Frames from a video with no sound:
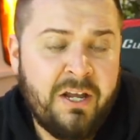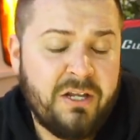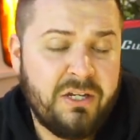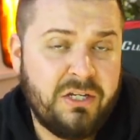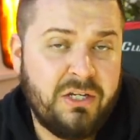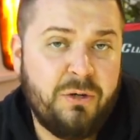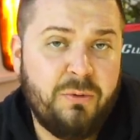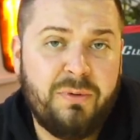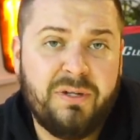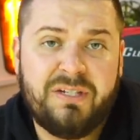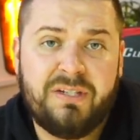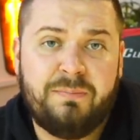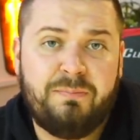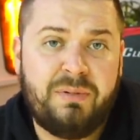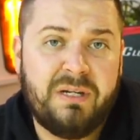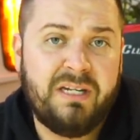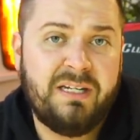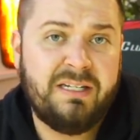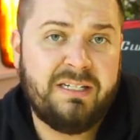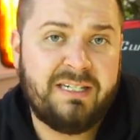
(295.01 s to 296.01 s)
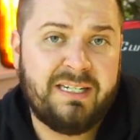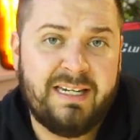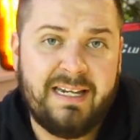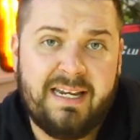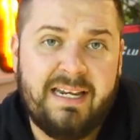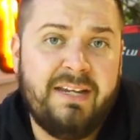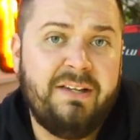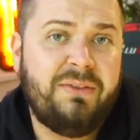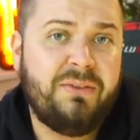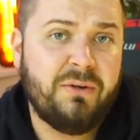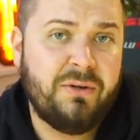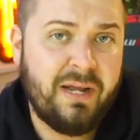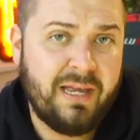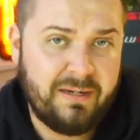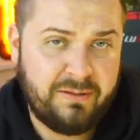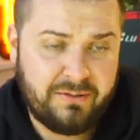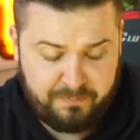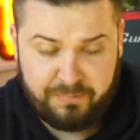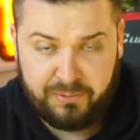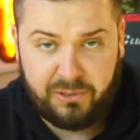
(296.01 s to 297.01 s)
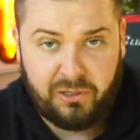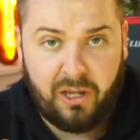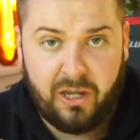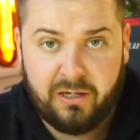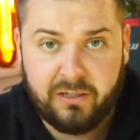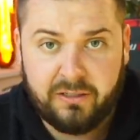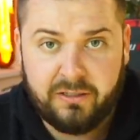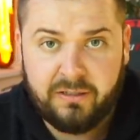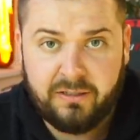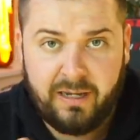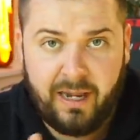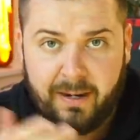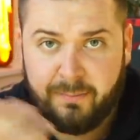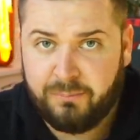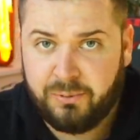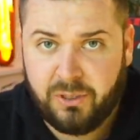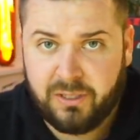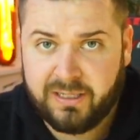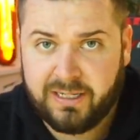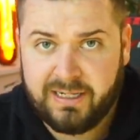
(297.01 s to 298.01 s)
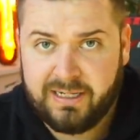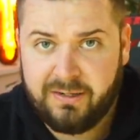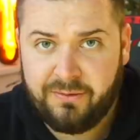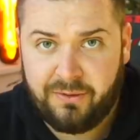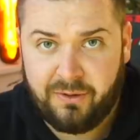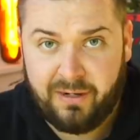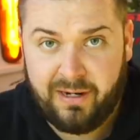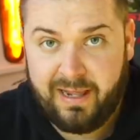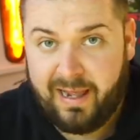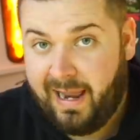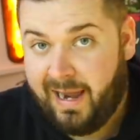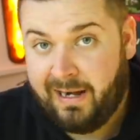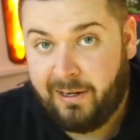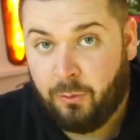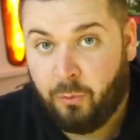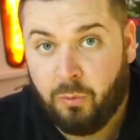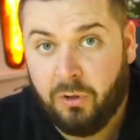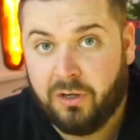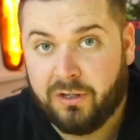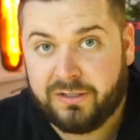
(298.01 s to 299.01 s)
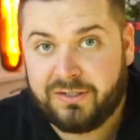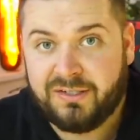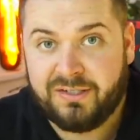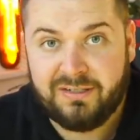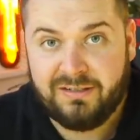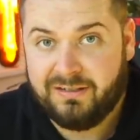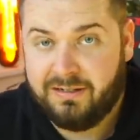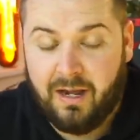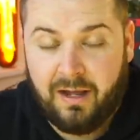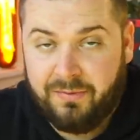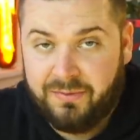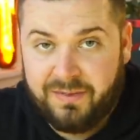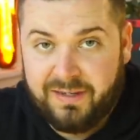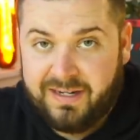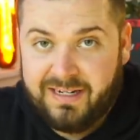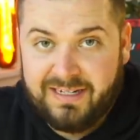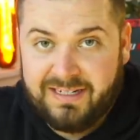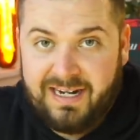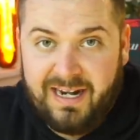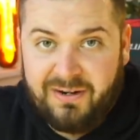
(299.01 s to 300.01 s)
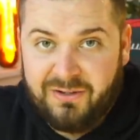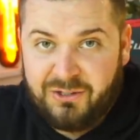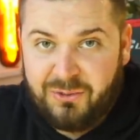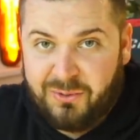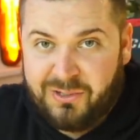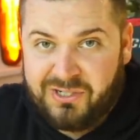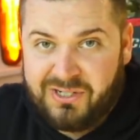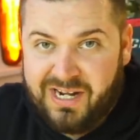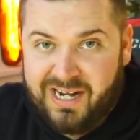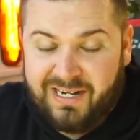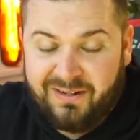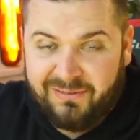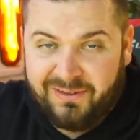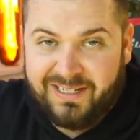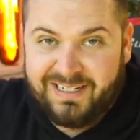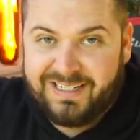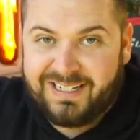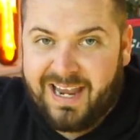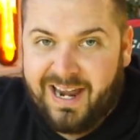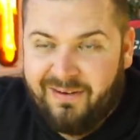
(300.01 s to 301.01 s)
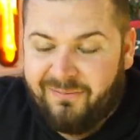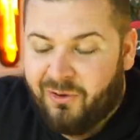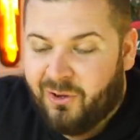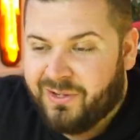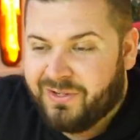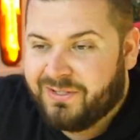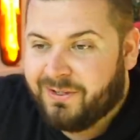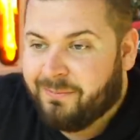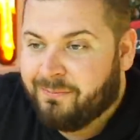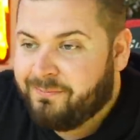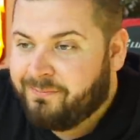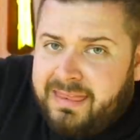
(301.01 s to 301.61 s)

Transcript: U S B to Ethernet plug and plug in Ethernet and it works on the Nintendo Switch natively. It's kind of awesome.